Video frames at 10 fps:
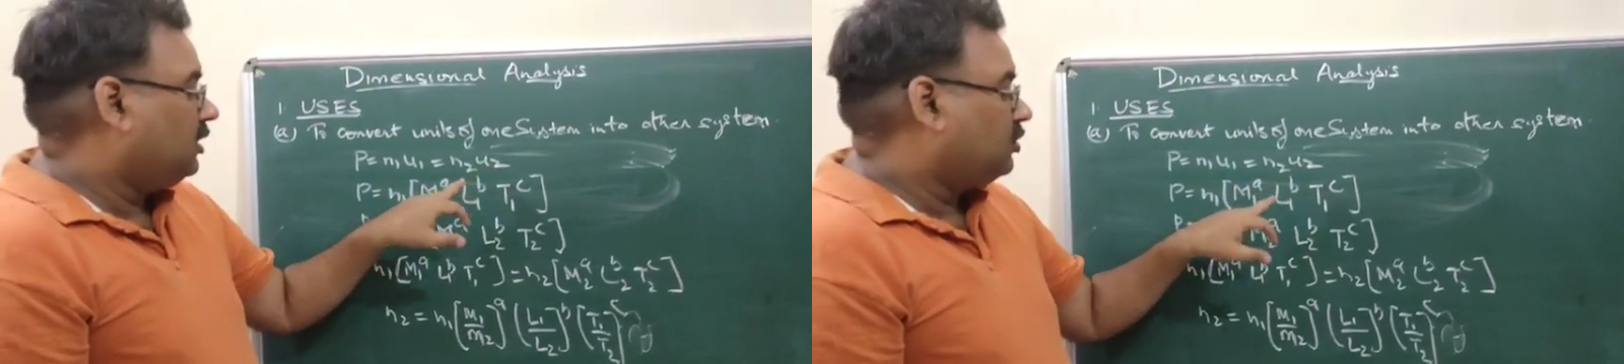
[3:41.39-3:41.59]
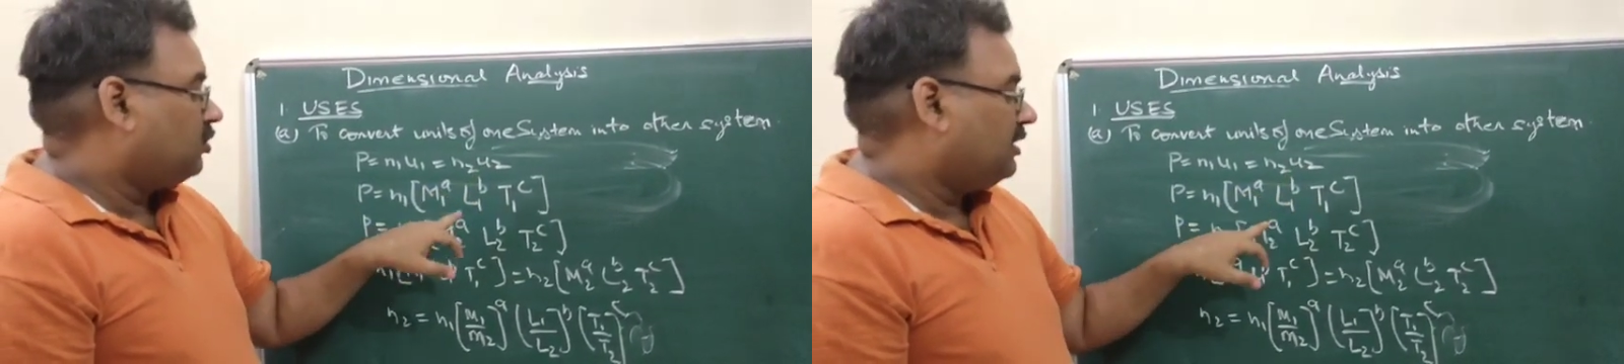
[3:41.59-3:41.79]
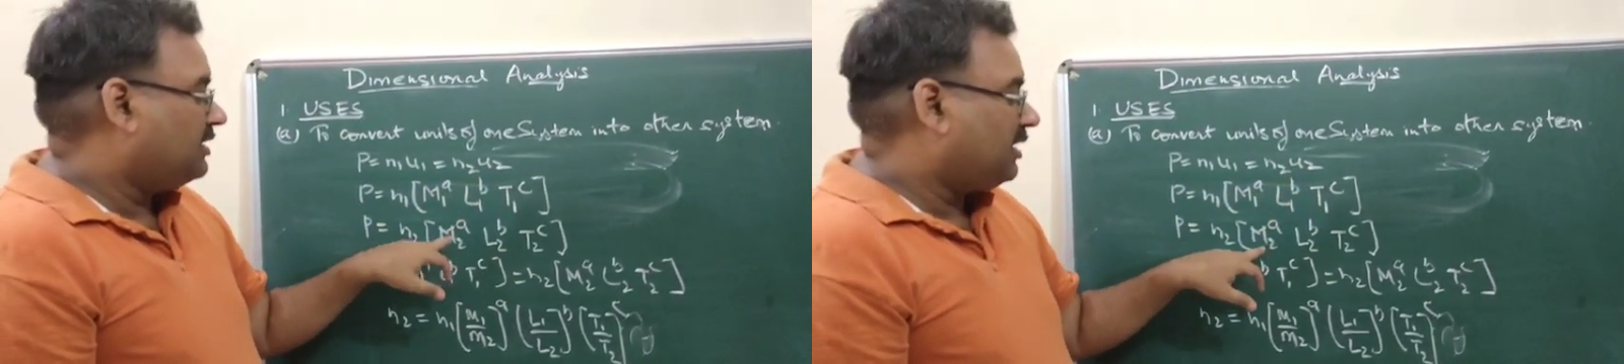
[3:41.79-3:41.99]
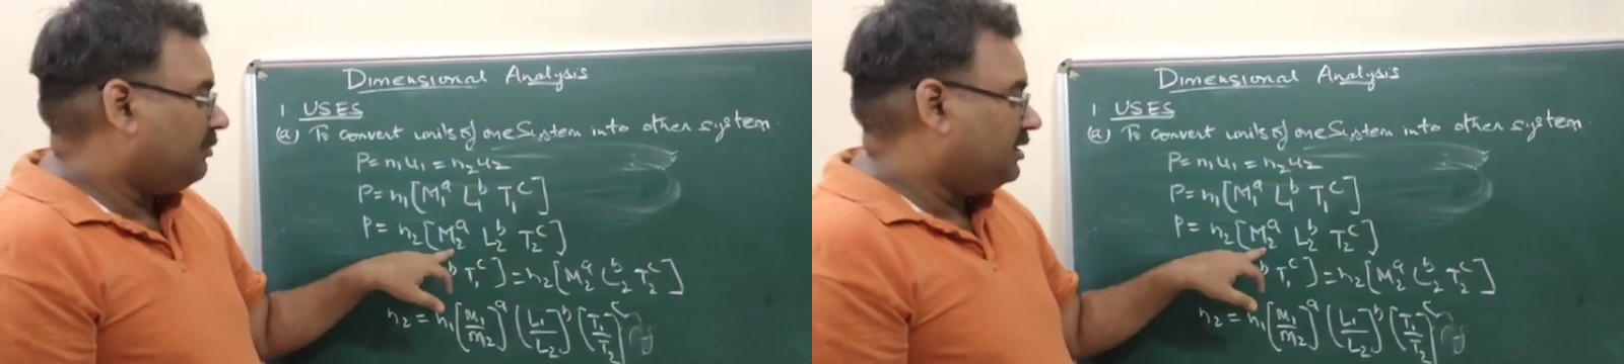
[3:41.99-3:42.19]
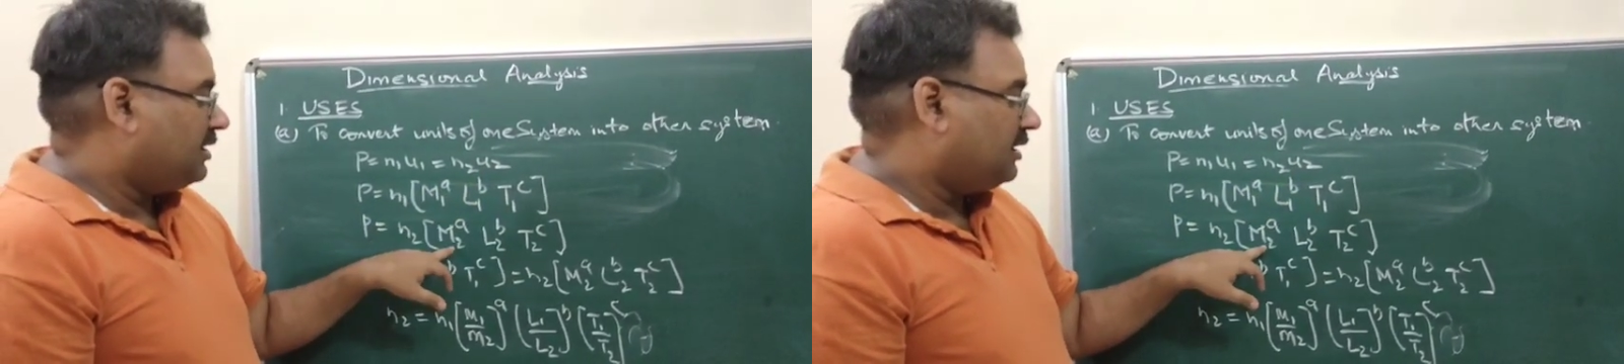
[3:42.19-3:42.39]
So its
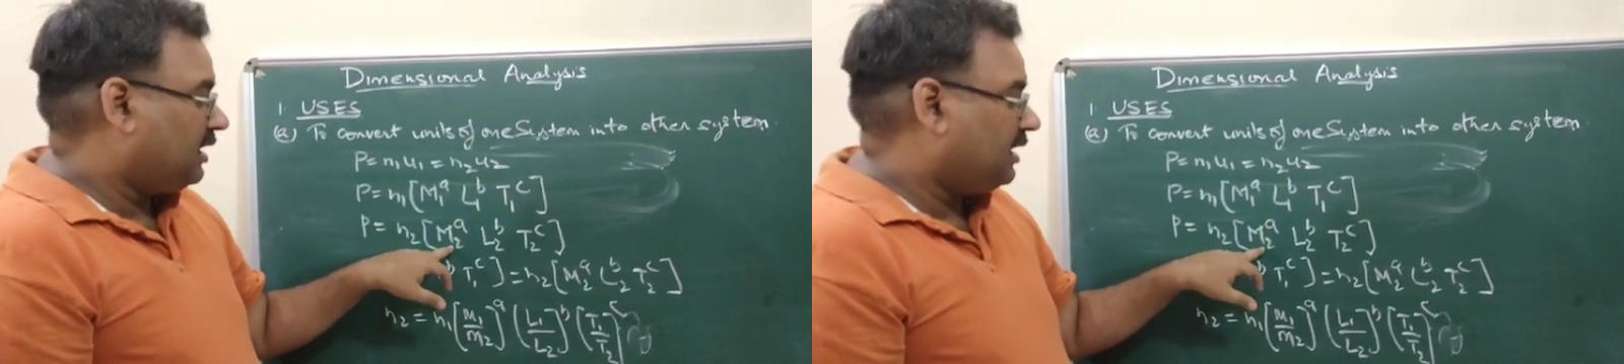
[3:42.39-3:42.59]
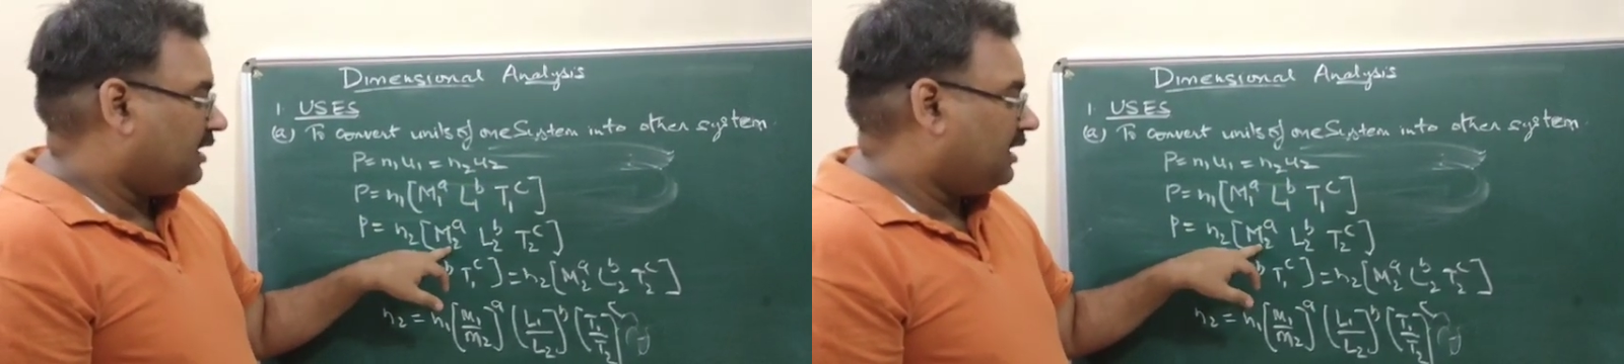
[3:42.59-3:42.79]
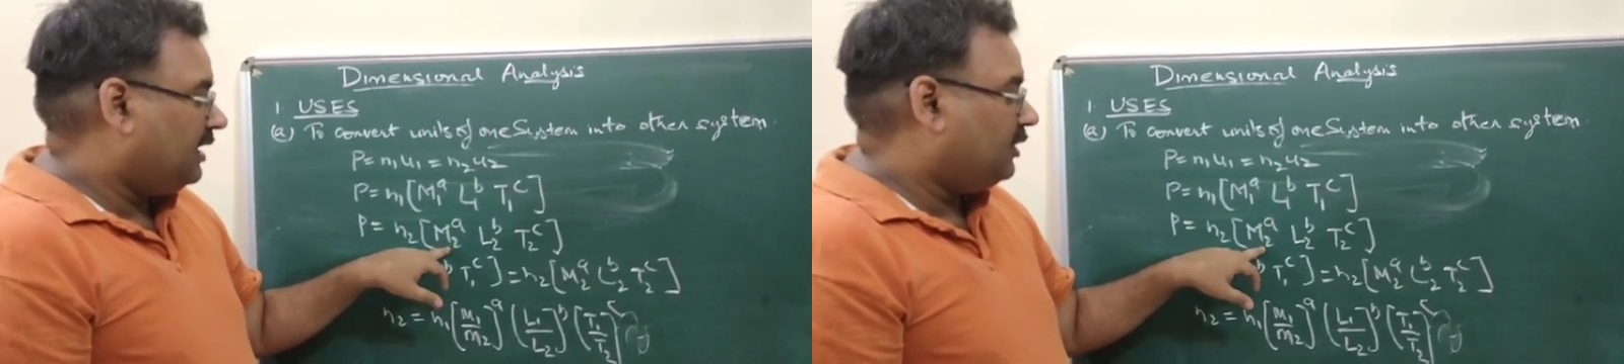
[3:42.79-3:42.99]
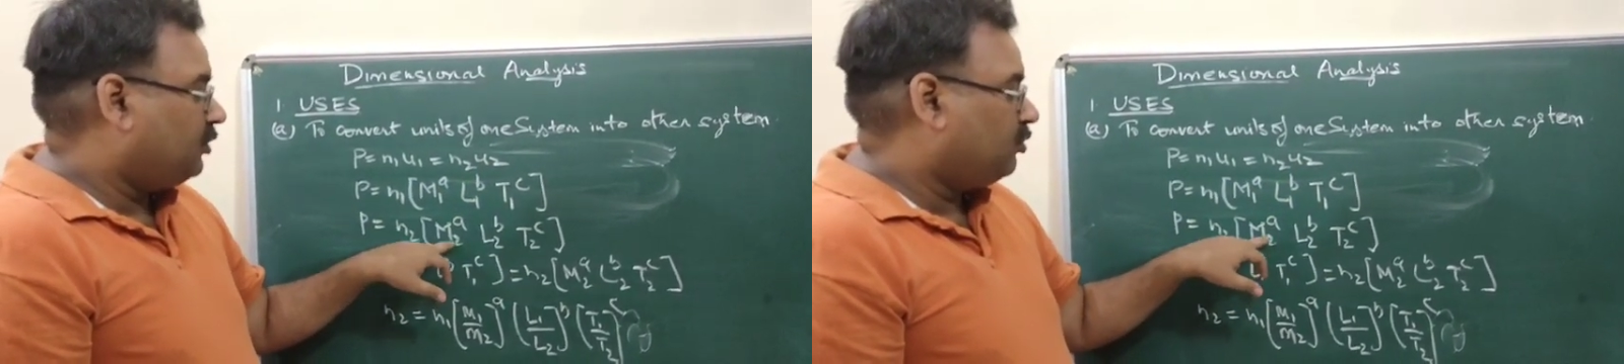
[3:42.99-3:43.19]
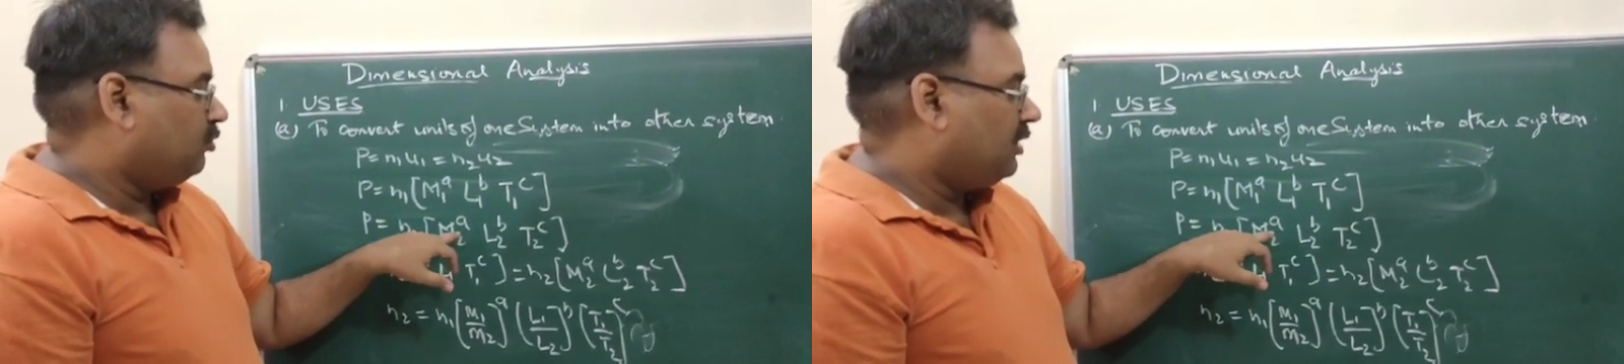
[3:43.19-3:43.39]
dimensions are L2,